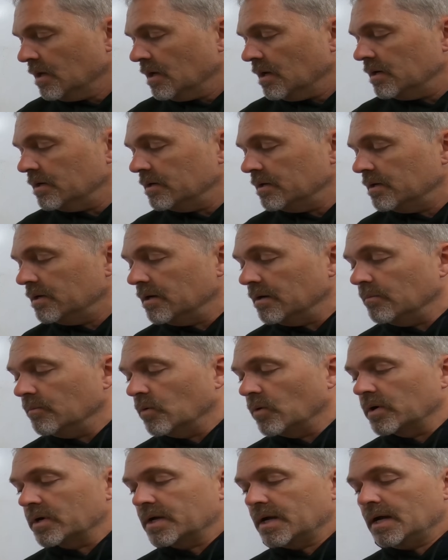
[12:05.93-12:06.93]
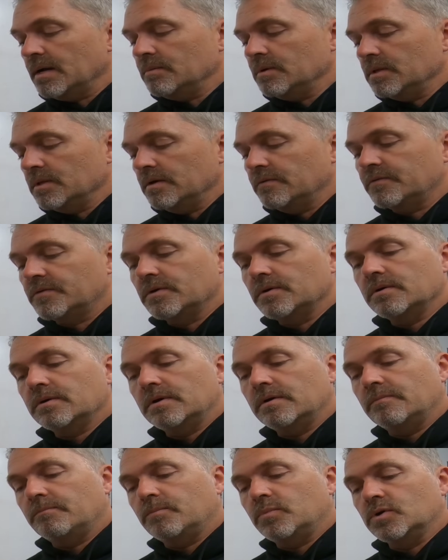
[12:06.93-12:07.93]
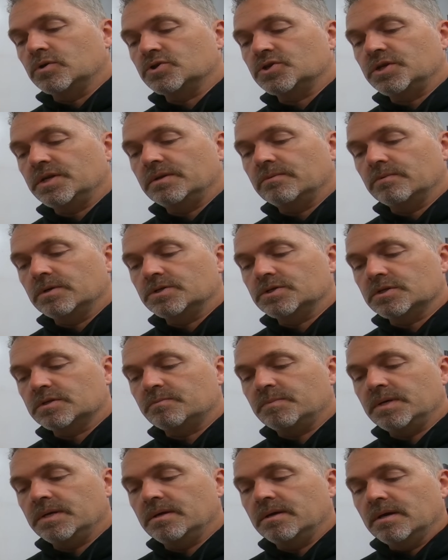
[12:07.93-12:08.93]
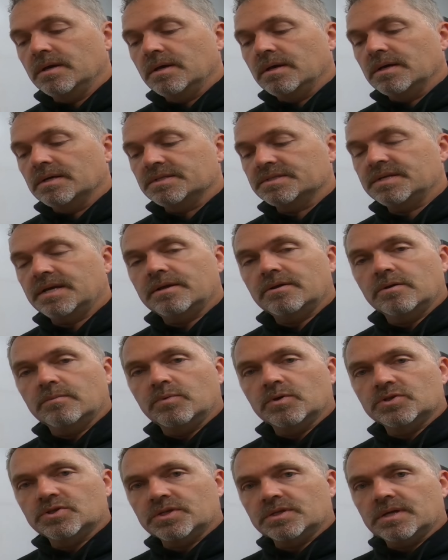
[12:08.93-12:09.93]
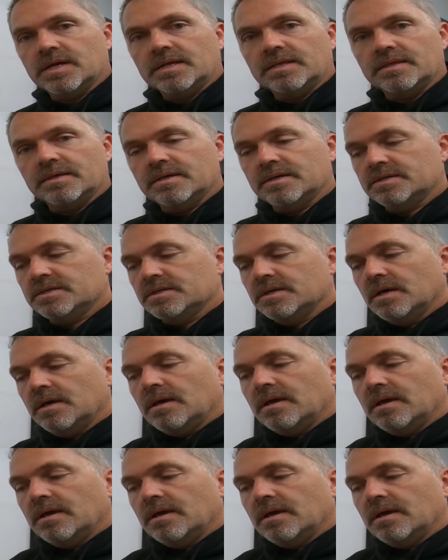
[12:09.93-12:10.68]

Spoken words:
A more common lifter, if bushing, would just be standard bushing like this,